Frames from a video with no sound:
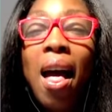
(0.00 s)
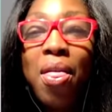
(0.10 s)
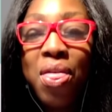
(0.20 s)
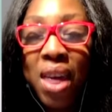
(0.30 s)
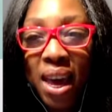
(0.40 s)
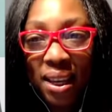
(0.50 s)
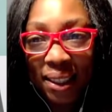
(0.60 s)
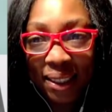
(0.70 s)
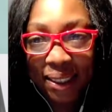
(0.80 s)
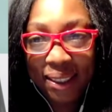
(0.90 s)

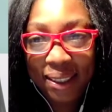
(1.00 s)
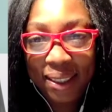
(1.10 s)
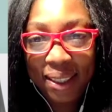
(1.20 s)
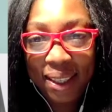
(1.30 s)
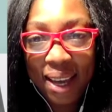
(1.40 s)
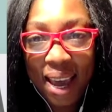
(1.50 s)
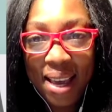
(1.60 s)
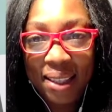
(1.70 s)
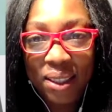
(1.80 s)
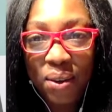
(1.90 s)
This
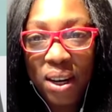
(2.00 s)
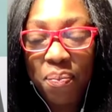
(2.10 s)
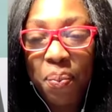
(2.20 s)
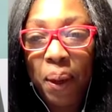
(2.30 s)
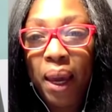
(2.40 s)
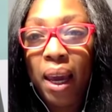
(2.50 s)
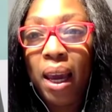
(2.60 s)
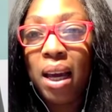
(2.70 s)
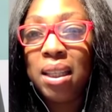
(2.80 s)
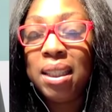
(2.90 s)
is going to be
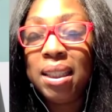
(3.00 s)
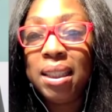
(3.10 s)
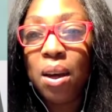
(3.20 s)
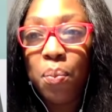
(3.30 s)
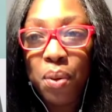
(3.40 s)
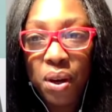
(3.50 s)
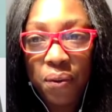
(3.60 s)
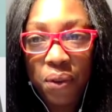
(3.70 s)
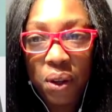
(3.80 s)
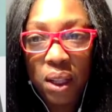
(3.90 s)
so
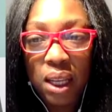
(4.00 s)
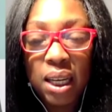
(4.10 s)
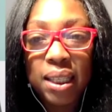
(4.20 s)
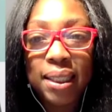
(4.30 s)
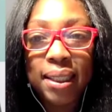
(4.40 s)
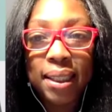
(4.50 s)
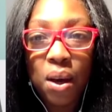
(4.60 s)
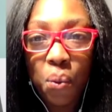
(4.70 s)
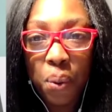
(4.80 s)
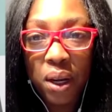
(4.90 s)
beautiful,
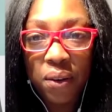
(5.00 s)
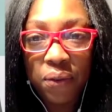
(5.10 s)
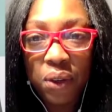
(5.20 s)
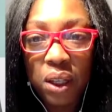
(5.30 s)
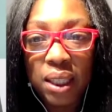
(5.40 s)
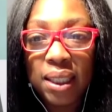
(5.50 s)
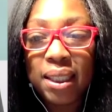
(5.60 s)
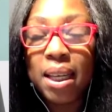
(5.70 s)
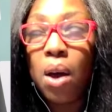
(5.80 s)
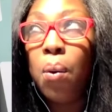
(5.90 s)
so wonderful,
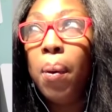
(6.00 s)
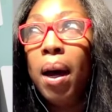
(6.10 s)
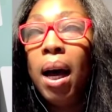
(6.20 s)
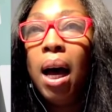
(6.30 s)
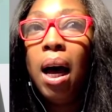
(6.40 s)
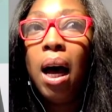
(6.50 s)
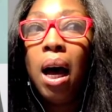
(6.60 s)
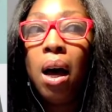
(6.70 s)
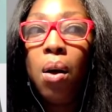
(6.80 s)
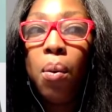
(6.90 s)
so
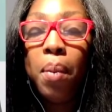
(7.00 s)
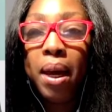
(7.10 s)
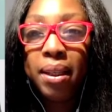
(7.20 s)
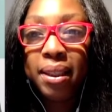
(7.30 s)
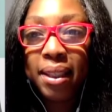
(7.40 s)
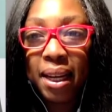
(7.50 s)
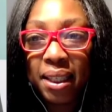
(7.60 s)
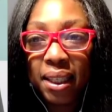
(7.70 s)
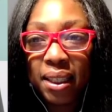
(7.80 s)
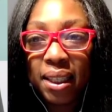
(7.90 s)

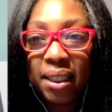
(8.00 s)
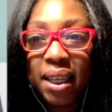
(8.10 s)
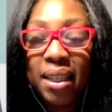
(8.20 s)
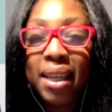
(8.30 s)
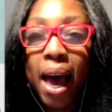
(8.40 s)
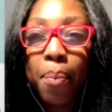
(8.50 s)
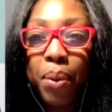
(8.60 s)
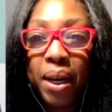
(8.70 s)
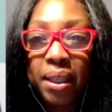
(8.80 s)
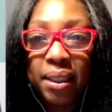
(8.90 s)
aesthetic. This is
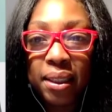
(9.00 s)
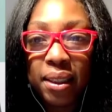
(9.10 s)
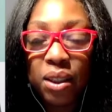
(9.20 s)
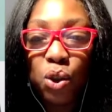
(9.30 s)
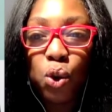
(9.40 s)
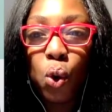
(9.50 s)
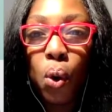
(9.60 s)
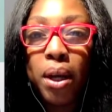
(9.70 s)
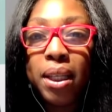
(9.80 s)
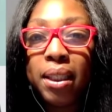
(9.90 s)
happiness, this is
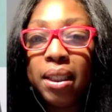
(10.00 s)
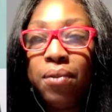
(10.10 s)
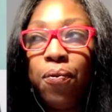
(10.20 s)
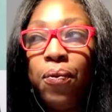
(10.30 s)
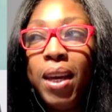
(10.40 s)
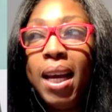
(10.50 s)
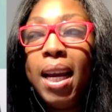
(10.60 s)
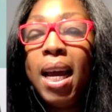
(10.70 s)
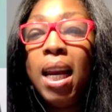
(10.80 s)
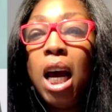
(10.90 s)
joy, this is
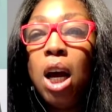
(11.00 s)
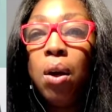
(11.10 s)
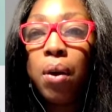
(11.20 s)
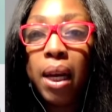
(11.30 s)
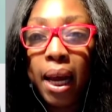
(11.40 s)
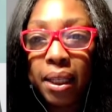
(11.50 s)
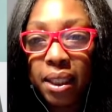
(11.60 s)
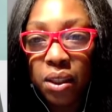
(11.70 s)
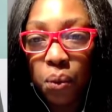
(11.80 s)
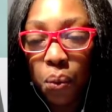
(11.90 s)
feeling
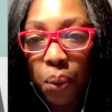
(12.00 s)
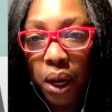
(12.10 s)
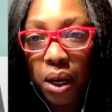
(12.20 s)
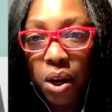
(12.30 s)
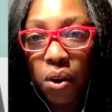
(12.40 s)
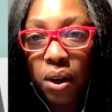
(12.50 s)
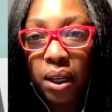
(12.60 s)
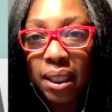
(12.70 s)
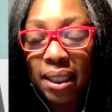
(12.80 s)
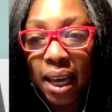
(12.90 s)
connected with
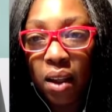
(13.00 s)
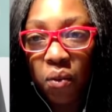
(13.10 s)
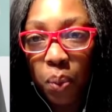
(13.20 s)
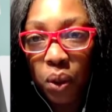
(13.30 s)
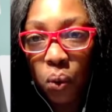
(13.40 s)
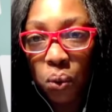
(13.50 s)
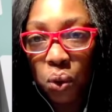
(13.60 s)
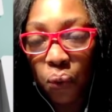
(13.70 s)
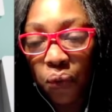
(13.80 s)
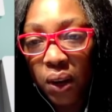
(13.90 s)
yourself, but
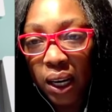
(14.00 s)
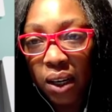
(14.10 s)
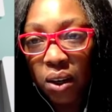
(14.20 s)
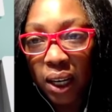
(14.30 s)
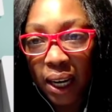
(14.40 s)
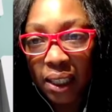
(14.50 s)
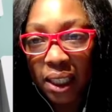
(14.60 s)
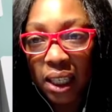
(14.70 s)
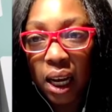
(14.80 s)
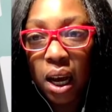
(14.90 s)
also feeling
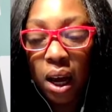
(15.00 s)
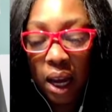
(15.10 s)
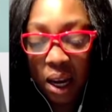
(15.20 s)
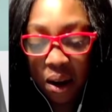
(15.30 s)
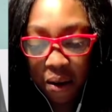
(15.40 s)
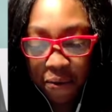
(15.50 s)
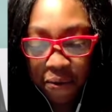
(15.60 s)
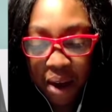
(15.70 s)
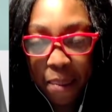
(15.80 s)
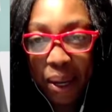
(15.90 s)
connected in
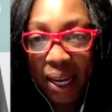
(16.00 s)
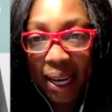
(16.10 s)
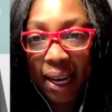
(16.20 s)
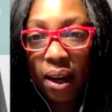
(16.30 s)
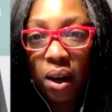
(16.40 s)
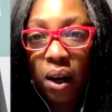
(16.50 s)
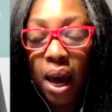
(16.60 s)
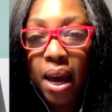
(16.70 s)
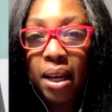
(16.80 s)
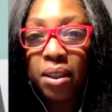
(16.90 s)
family.
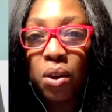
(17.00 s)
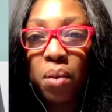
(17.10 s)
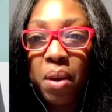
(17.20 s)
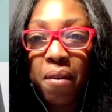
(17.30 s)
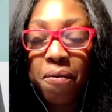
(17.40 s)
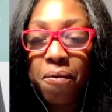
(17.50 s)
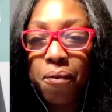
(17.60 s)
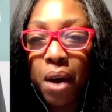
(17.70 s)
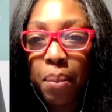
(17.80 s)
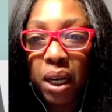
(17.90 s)
Okay, it's going to be a
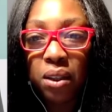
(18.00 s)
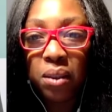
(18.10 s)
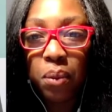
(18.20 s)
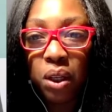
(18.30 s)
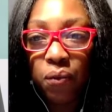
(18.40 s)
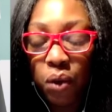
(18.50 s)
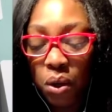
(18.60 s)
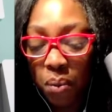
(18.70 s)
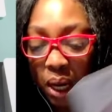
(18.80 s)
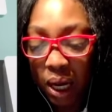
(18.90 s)
fabulous month for
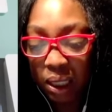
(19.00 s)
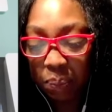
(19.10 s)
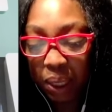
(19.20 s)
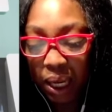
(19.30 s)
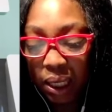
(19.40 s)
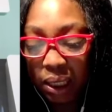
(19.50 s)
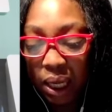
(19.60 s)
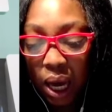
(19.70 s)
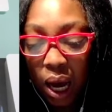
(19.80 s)
you guys, because